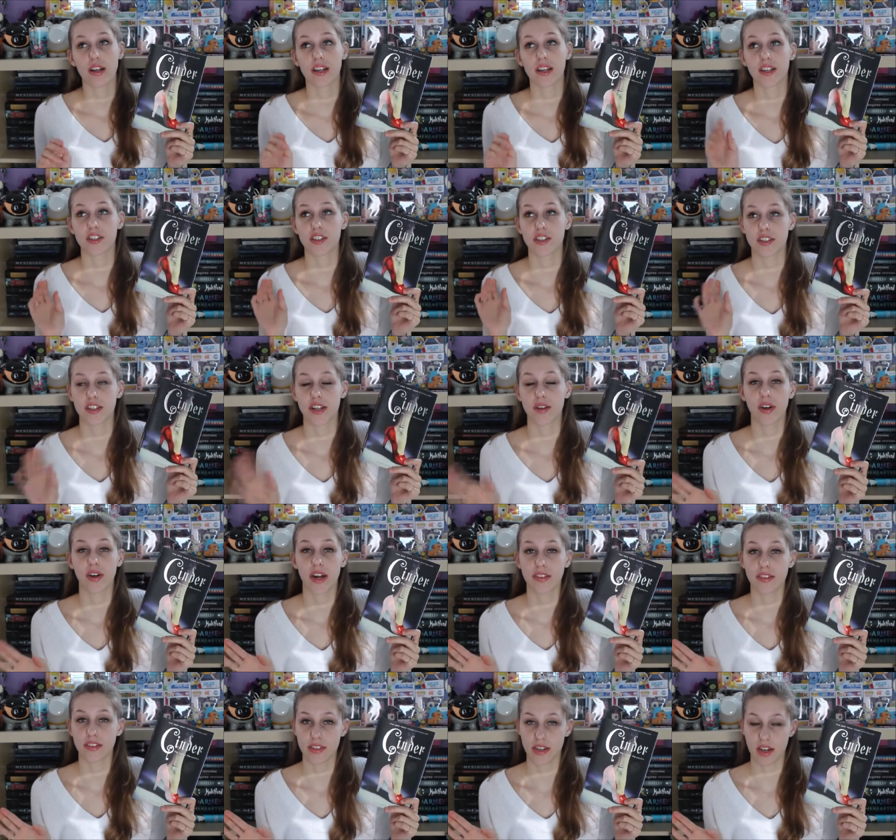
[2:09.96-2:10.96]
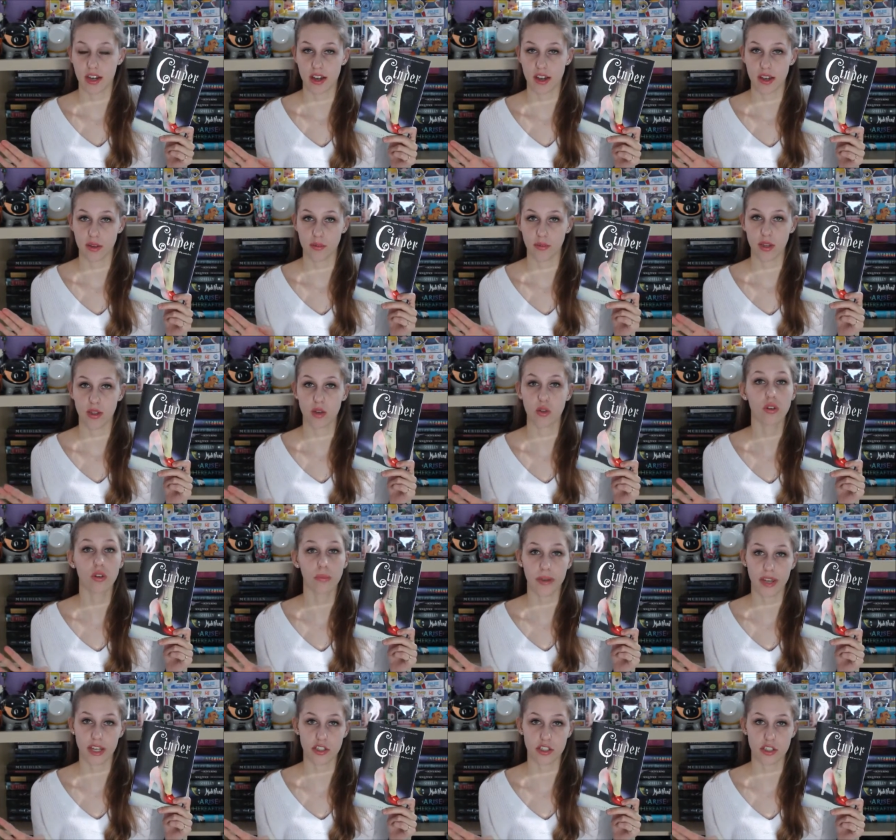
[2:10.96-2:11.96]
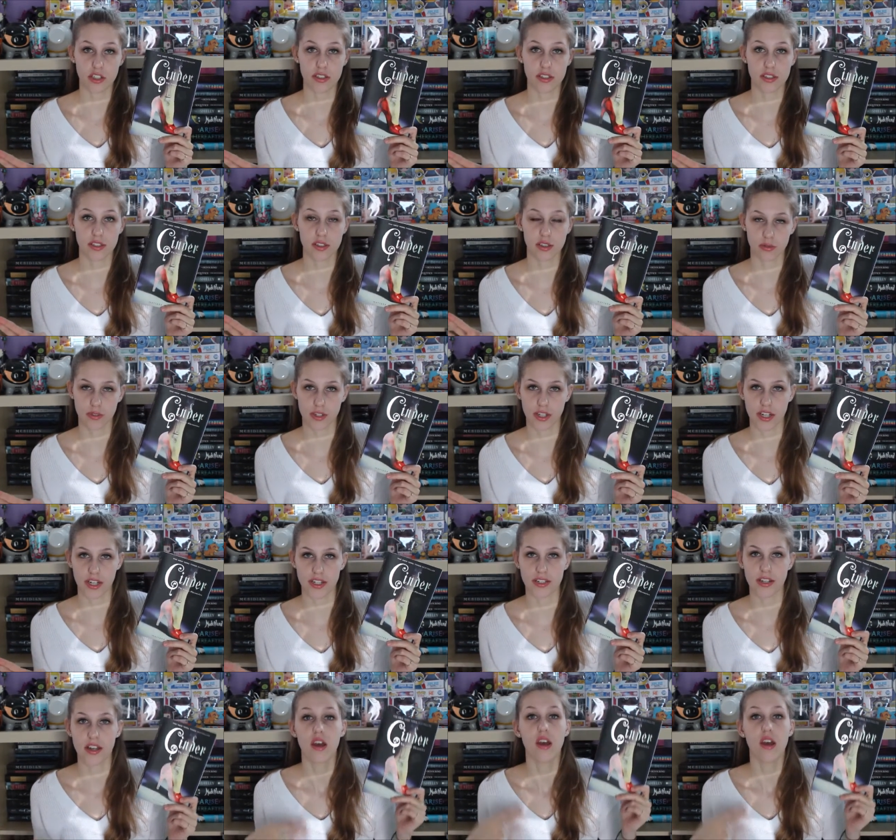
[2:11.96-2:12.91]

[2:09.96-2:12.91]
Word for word: and I just never had the time or patience to read it.